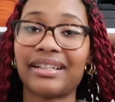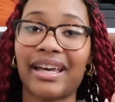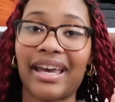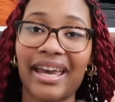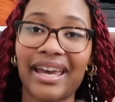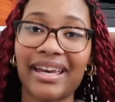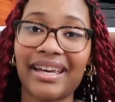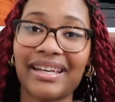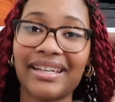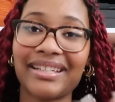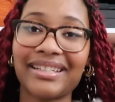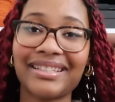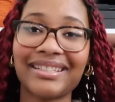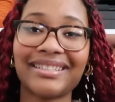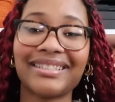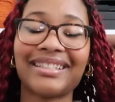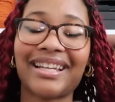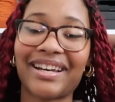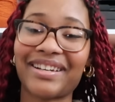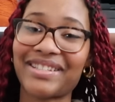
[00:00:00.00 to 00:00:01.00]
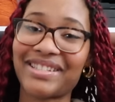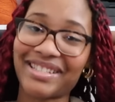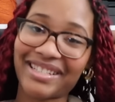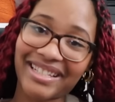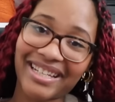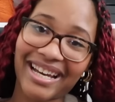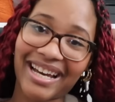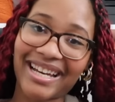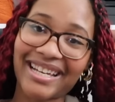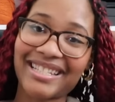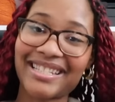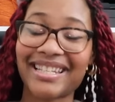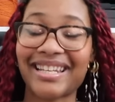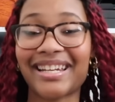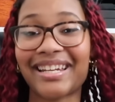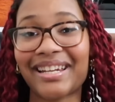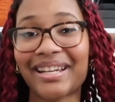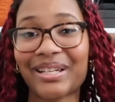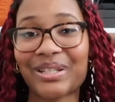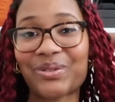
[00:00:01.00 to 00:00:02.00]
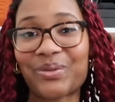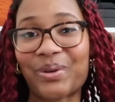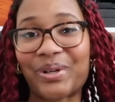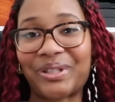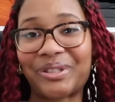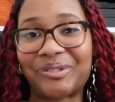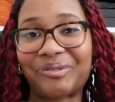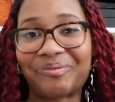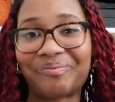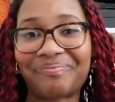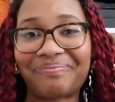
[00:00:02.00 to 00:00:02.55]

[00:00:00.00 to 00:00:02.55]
And I'll see you guys in the next one.